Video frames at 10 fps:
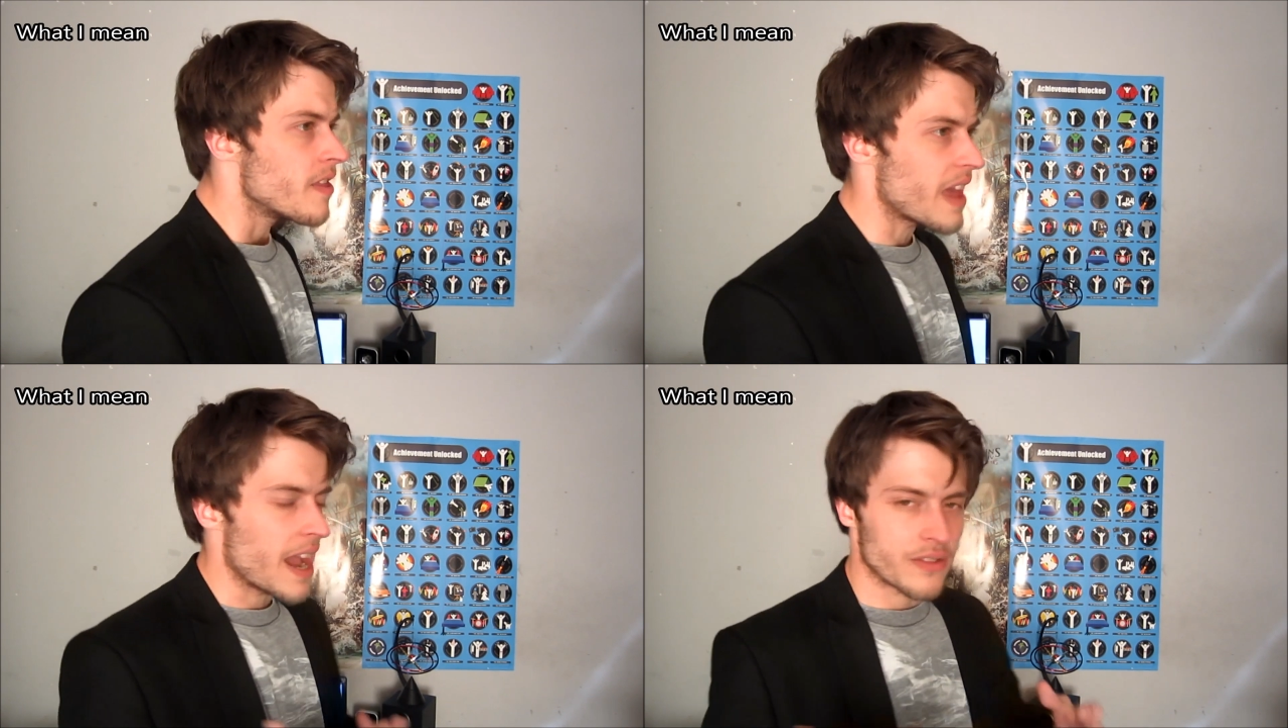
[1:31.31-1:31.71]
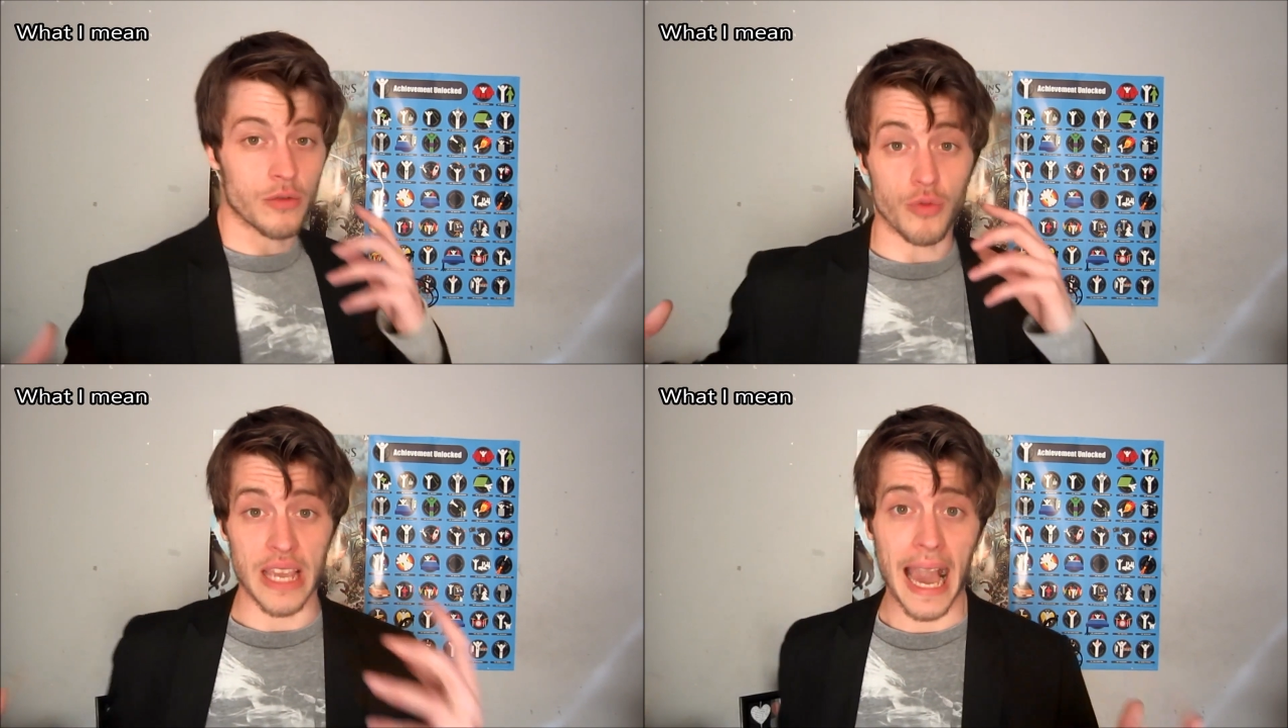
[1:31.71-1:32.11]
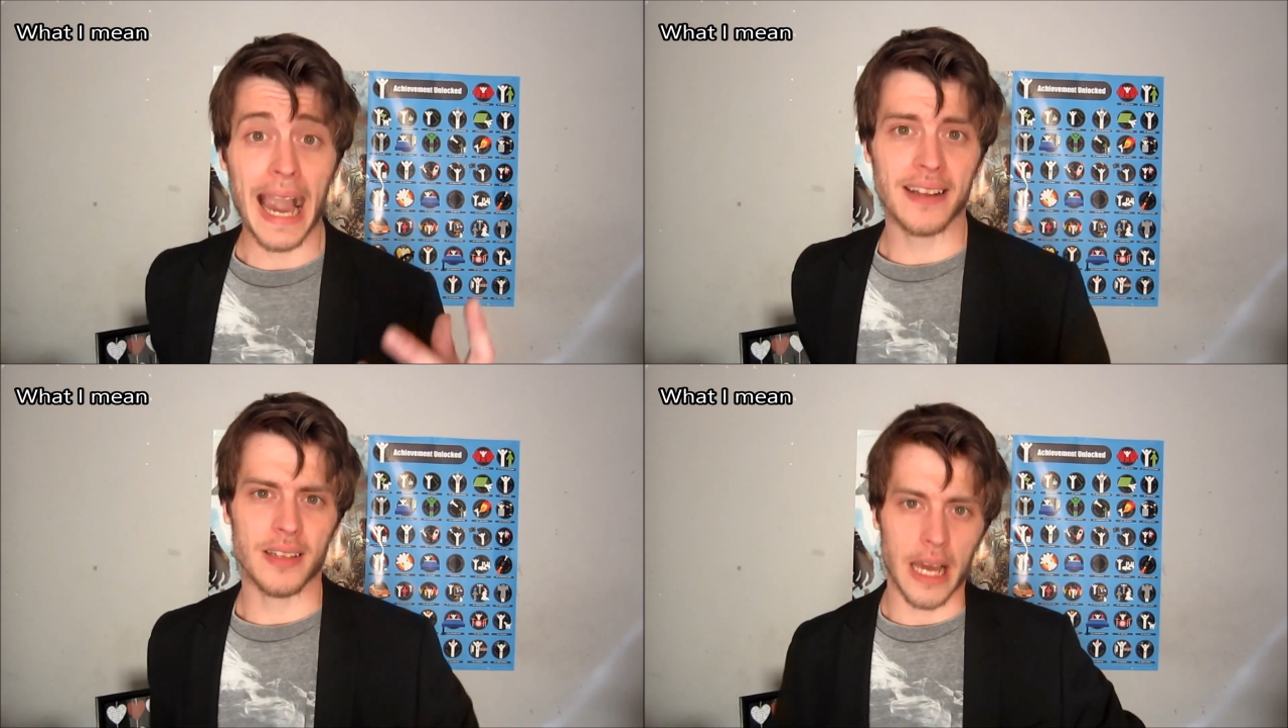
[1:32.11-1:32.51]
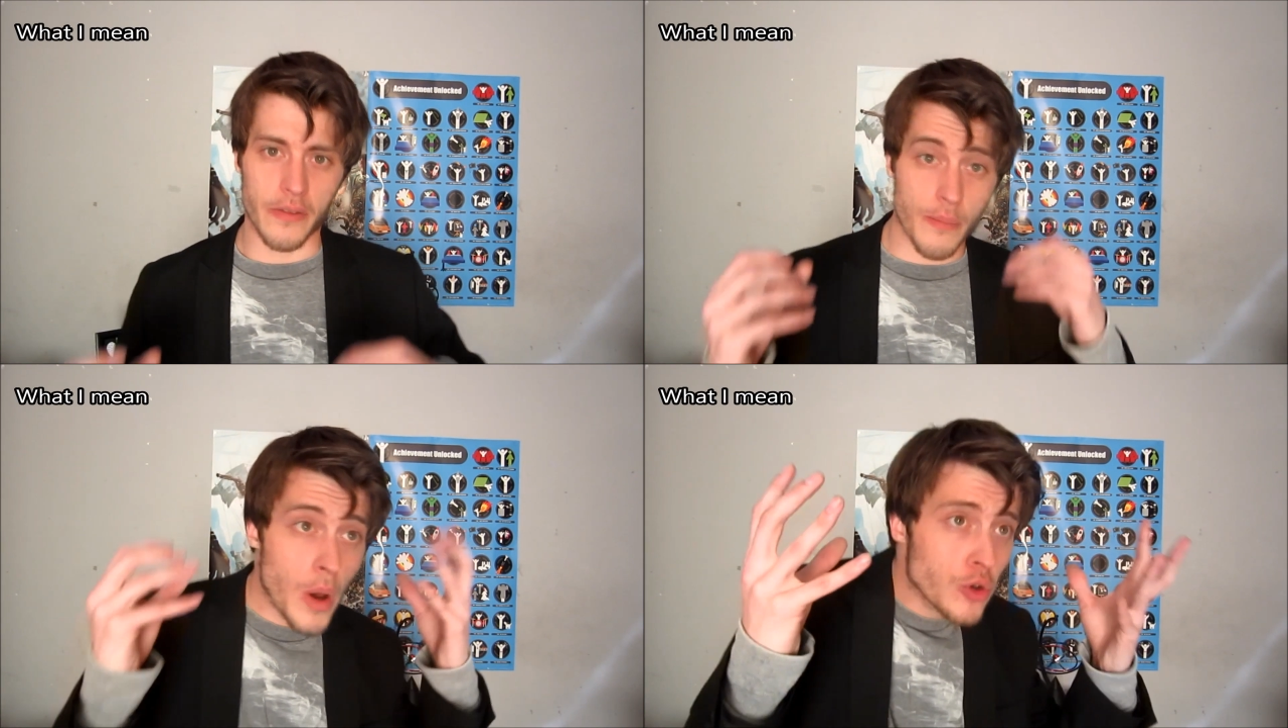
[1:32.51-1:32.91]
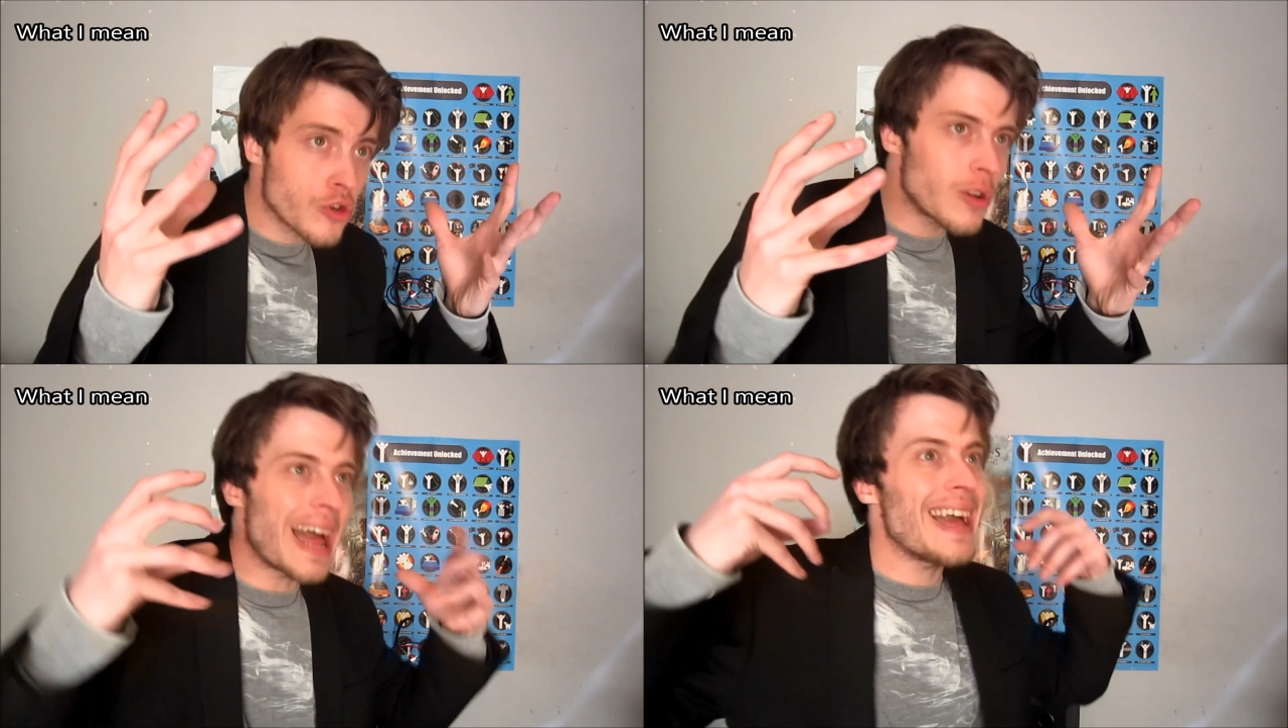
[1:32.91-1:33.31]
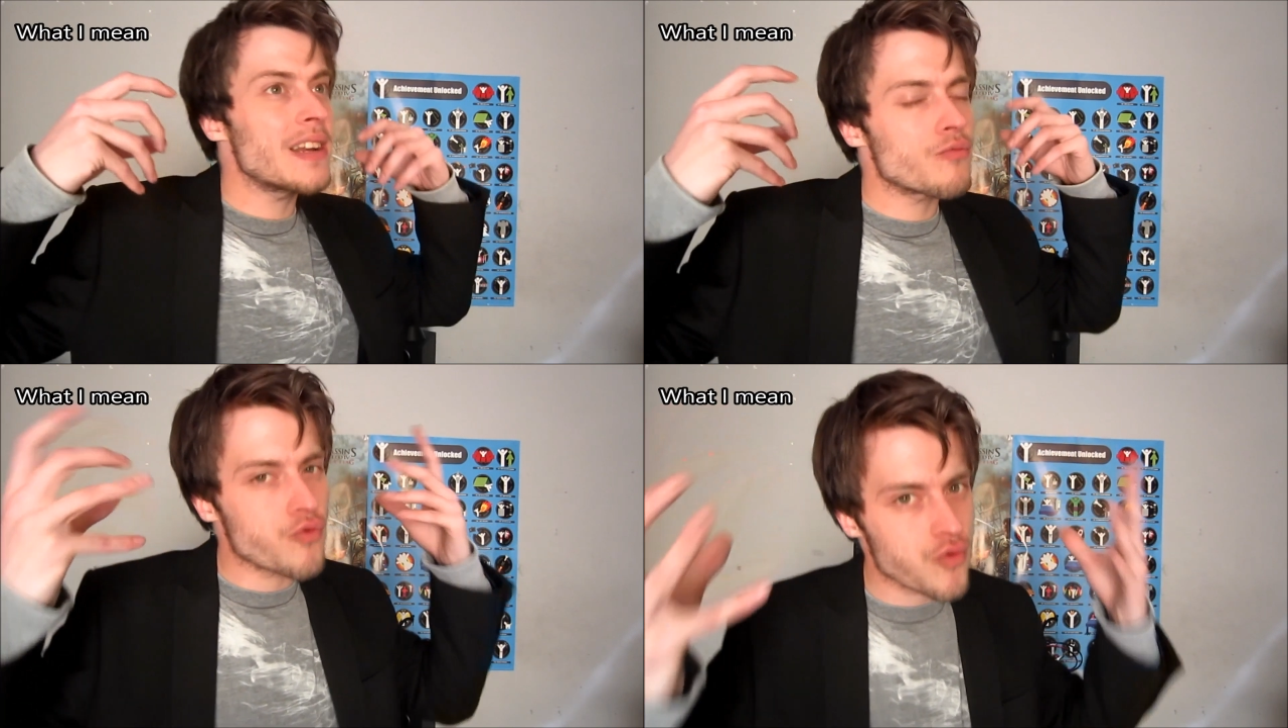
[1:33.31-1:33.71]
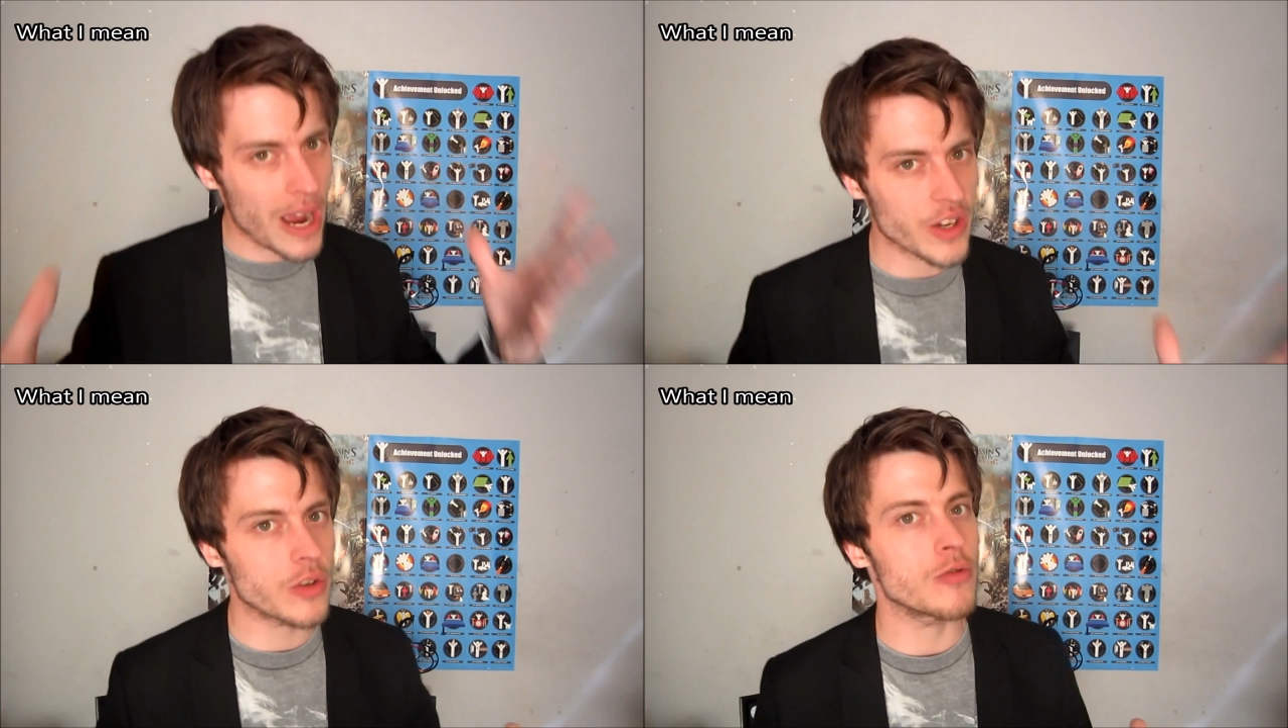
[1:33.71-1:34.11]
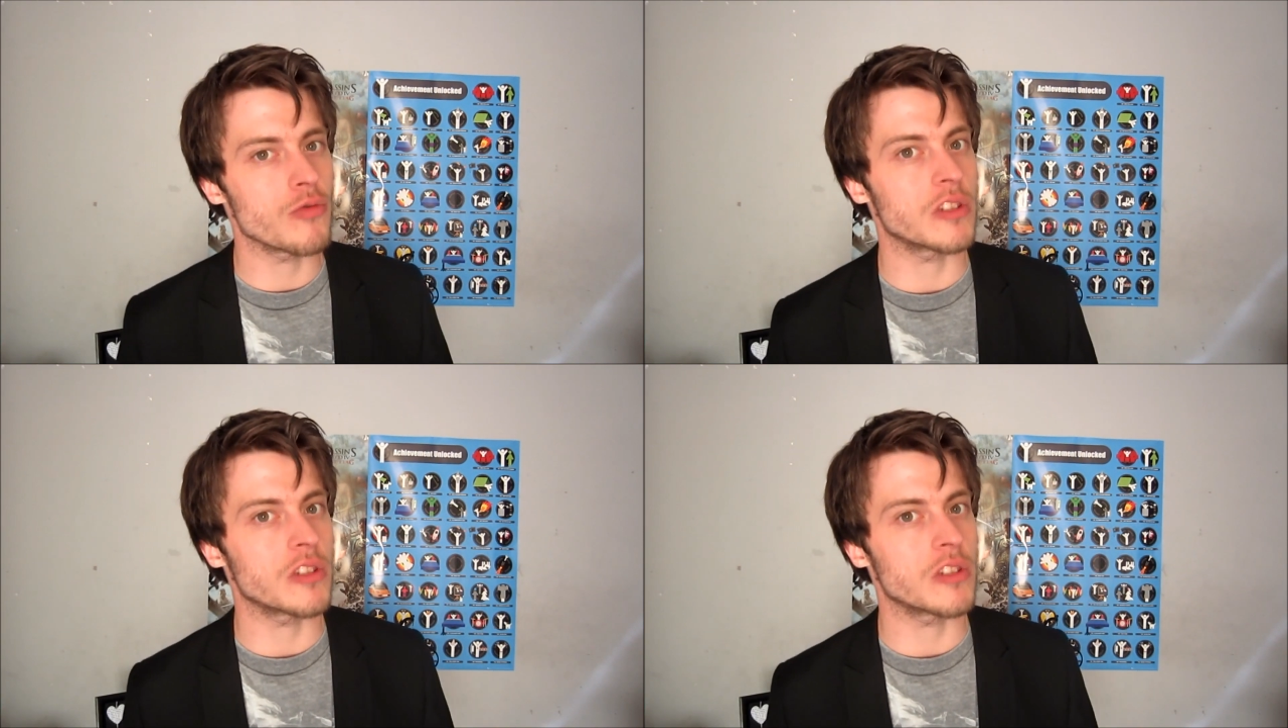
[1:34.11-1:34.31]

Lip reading: They have to react and have emotional and rational